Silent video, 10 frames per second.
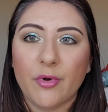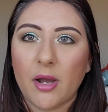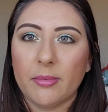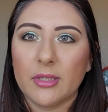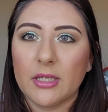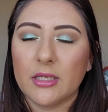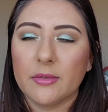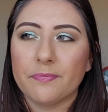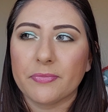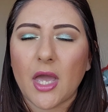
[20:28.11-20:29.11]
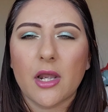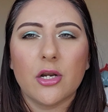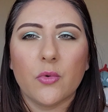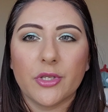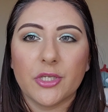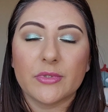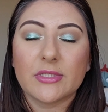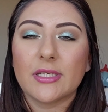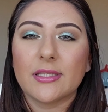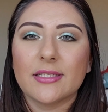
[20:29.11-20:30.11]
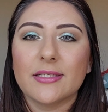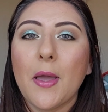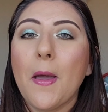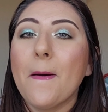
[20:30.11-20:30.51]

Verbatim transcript: probably, I don't know when you will see this.